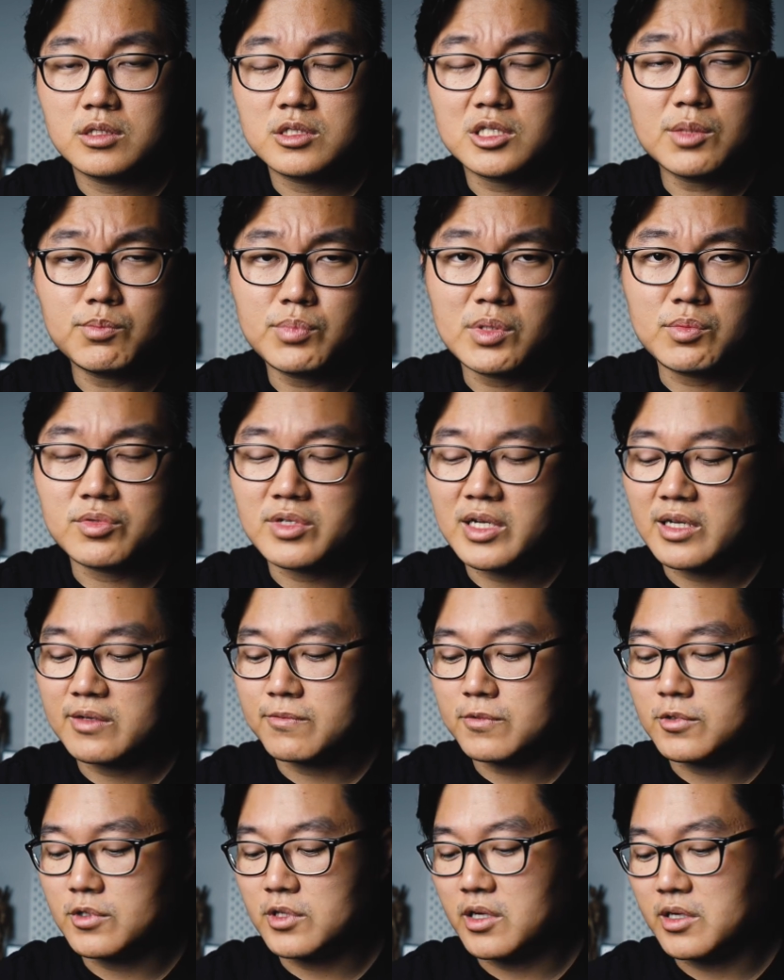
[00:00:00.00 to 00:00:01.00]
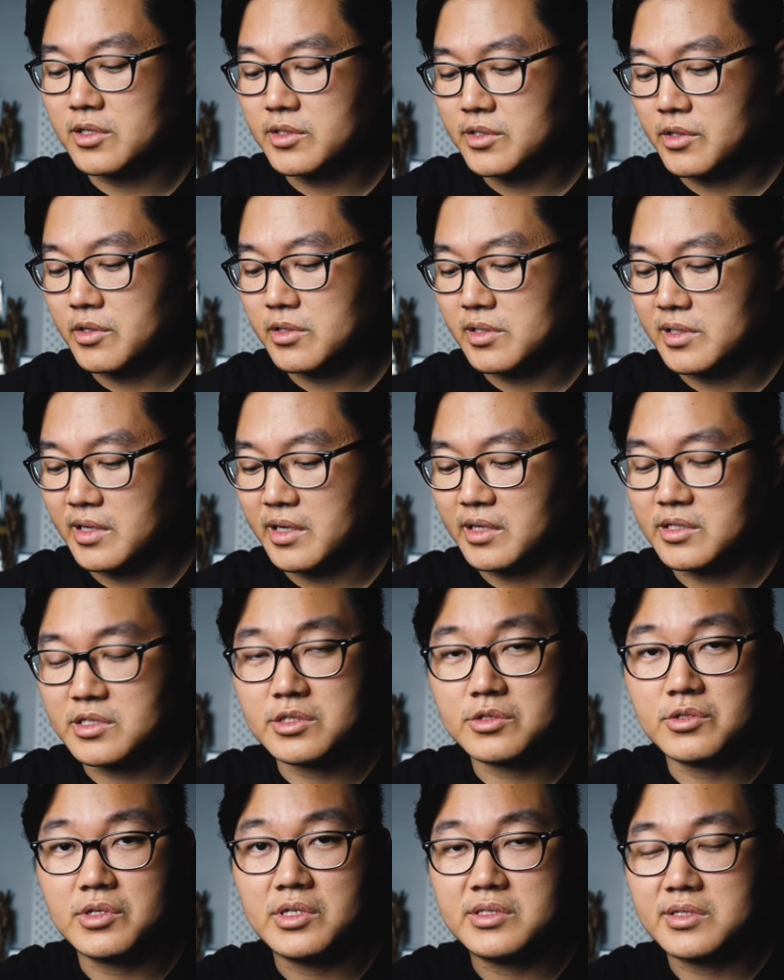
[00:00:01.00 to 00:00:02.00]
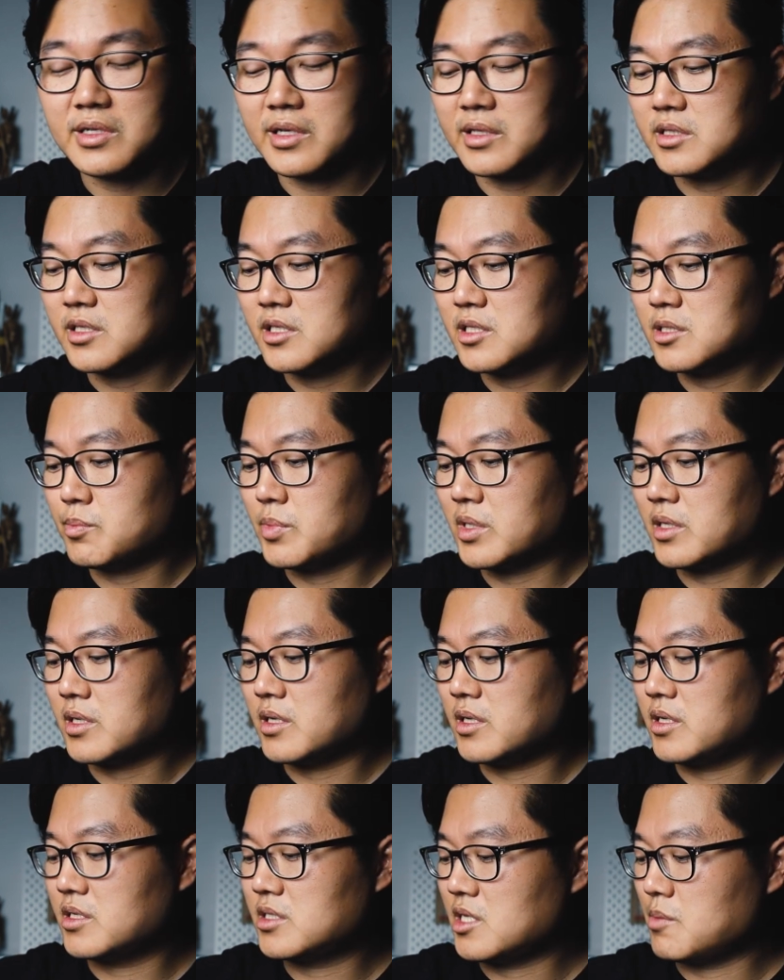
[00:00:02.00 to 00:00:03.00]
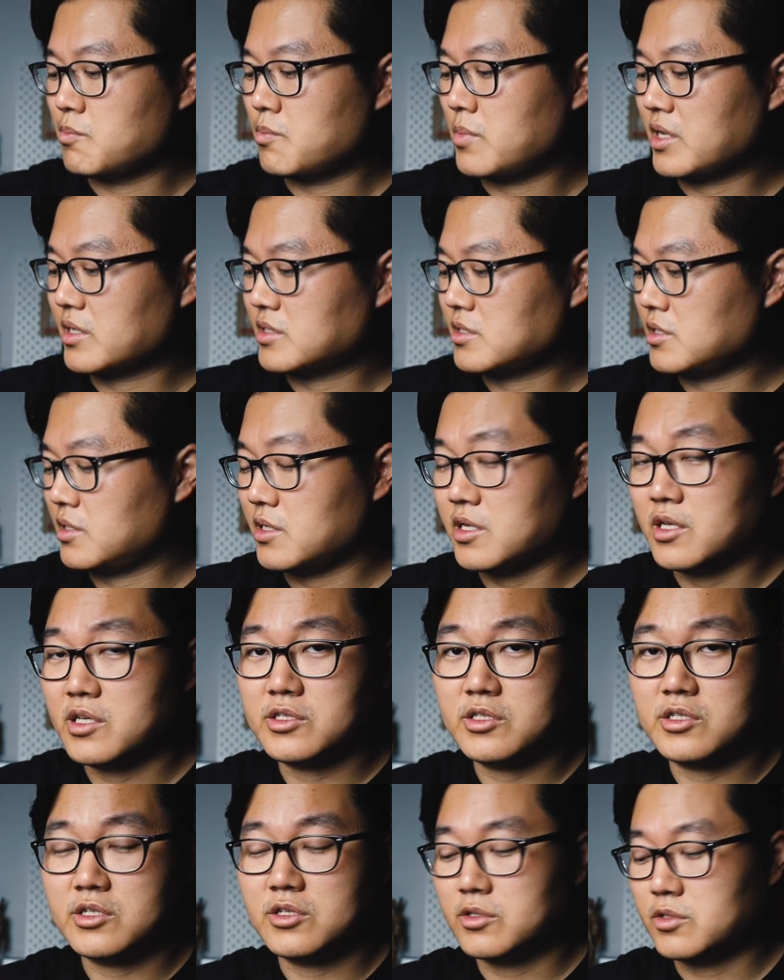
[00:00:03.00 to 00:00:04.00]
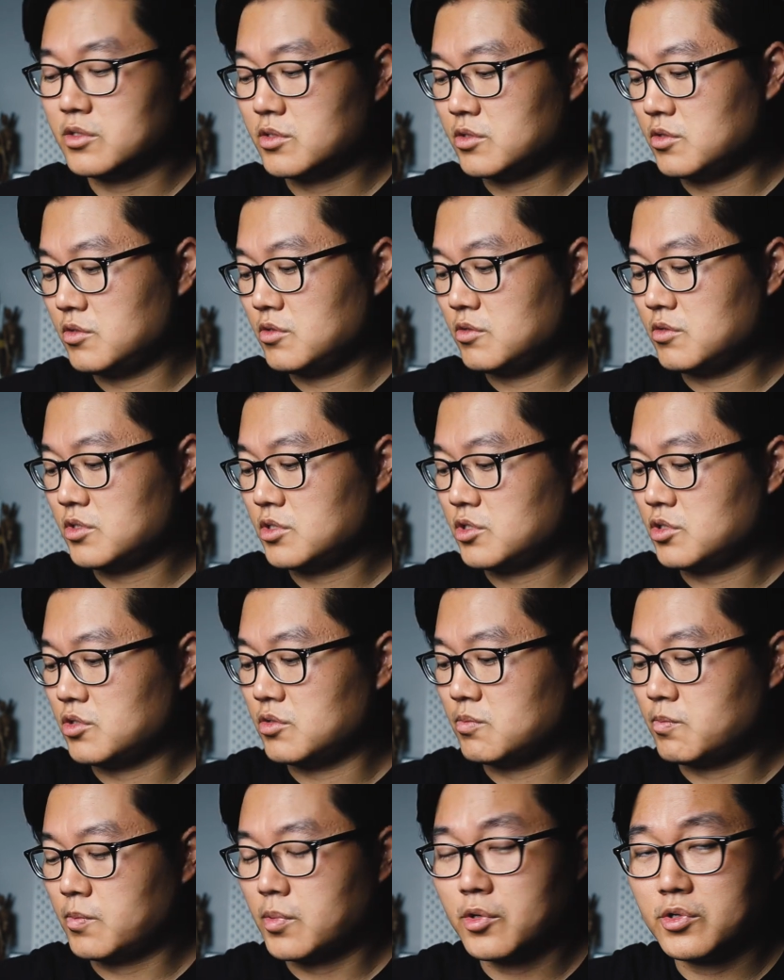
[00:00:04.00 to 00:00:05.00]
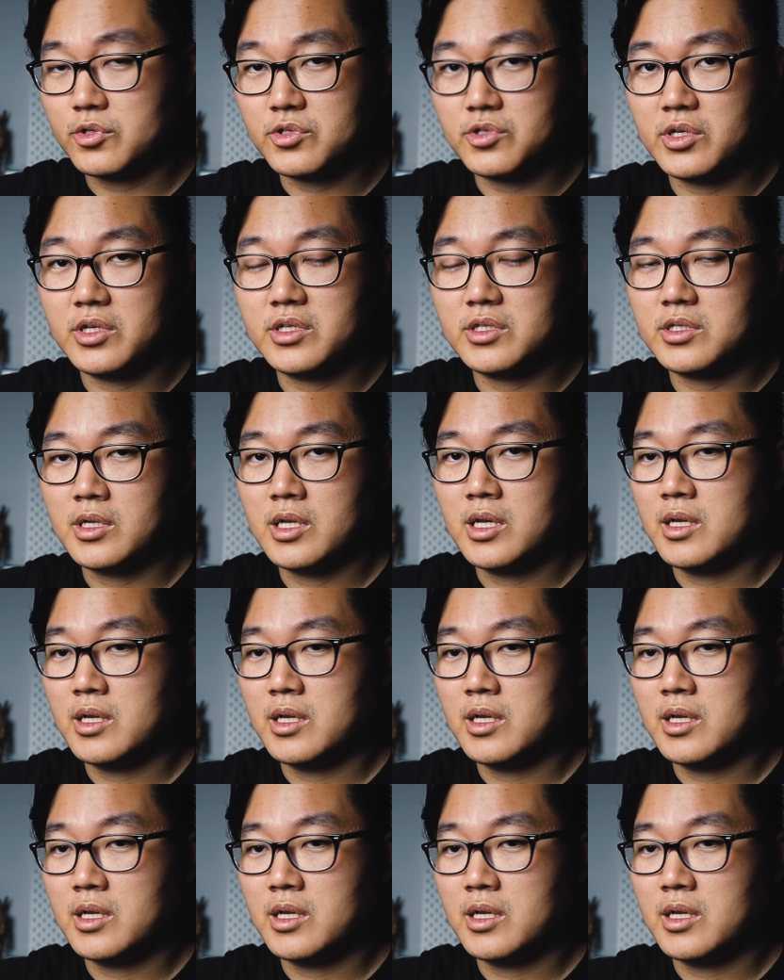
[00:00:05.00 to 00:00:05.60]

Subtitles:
Some people like fully articulating screens like this because it makes it easier to shoot portraits